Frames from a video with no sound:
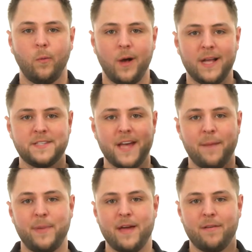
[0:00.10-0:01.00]
What's
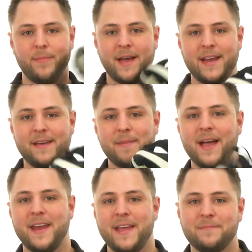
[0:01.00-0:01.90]
up, everybody?
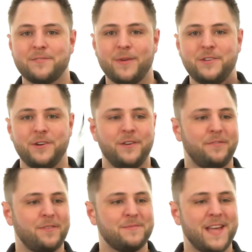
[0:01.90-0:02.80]
My name's
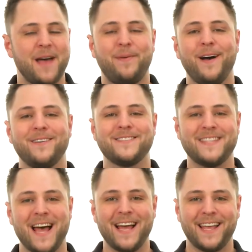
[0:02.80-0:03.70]
Richard from
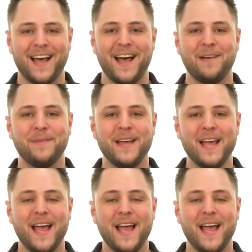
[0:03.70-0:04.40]
Zappos.com,